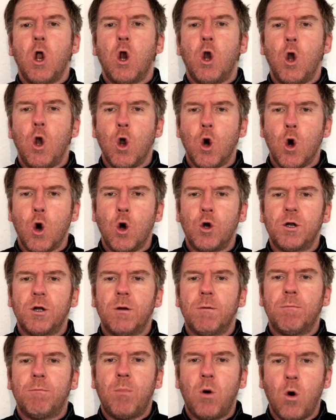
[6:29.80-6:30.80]
Lord
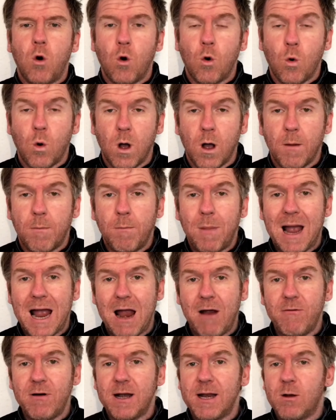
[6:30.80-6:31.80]
Paul,
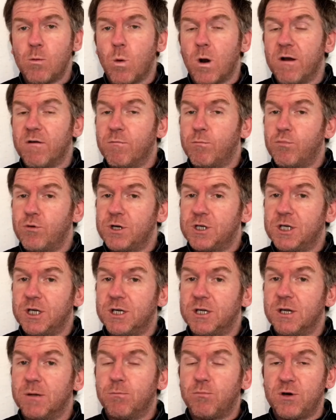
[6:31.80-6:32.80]
apparently one of
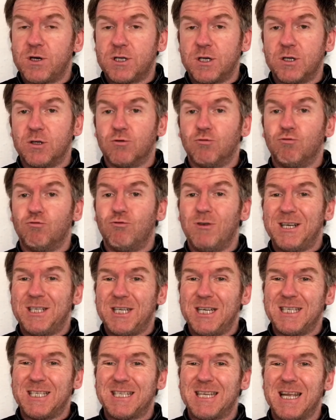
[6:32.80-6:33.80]
Britain's
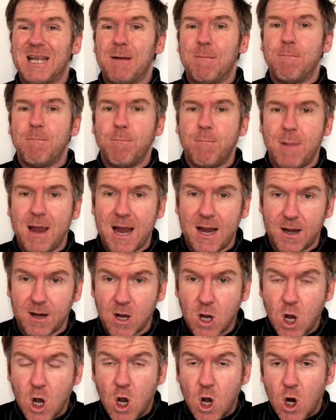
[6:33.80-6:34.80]
richest men,
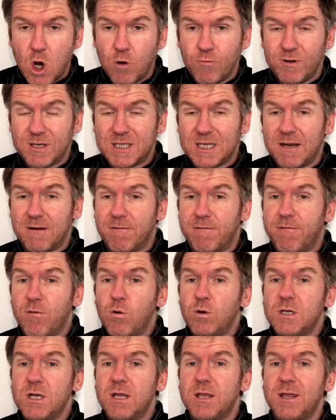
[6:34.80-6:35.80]
who received
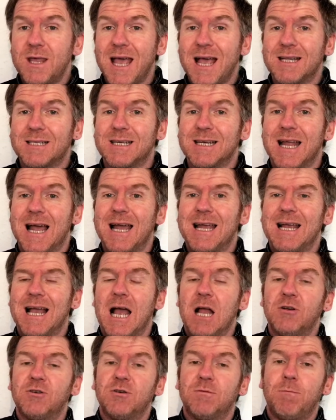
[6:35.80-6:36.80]

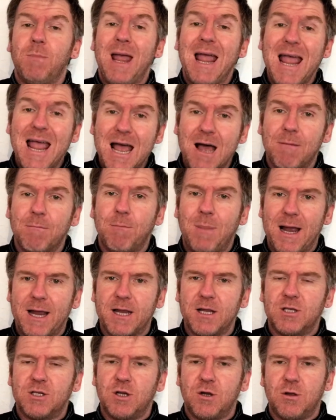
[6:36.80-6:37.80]
£40,800 back
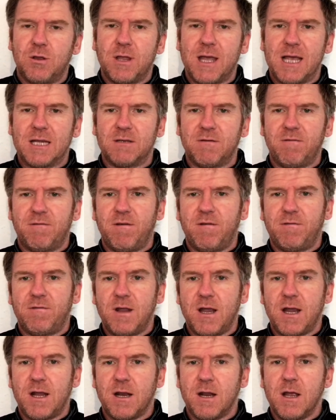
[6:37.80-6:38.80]
in
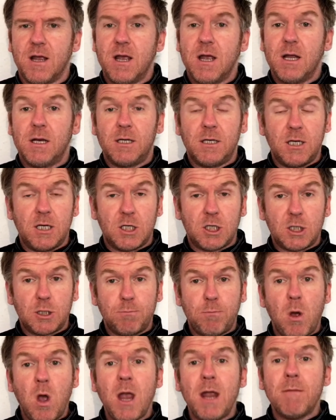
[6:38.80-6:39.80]
2015,
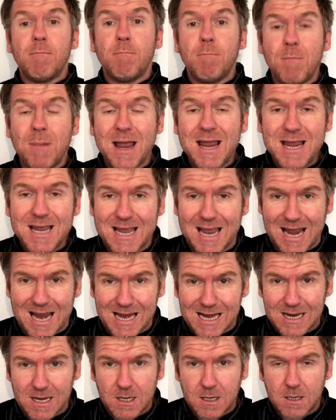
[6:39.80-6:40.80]
despite
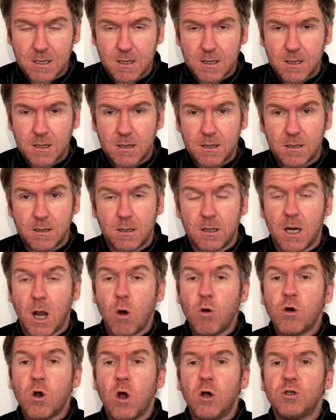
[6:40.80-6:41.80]
making
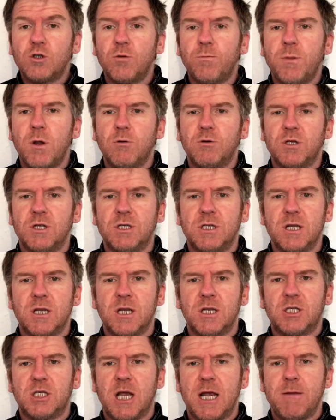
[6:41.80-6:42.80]
no contributions in
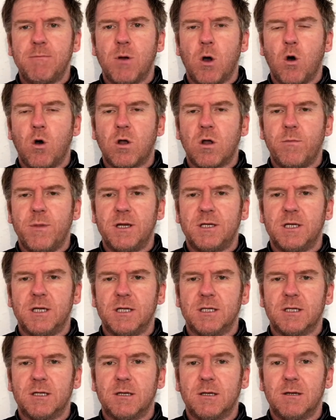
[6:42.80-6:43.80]
the chamber or
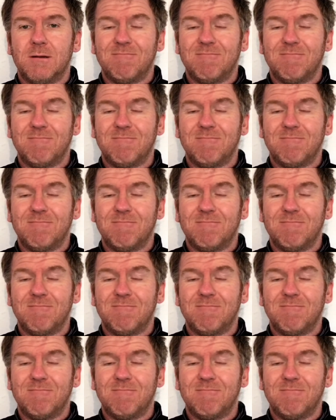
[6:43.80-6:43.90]
committees.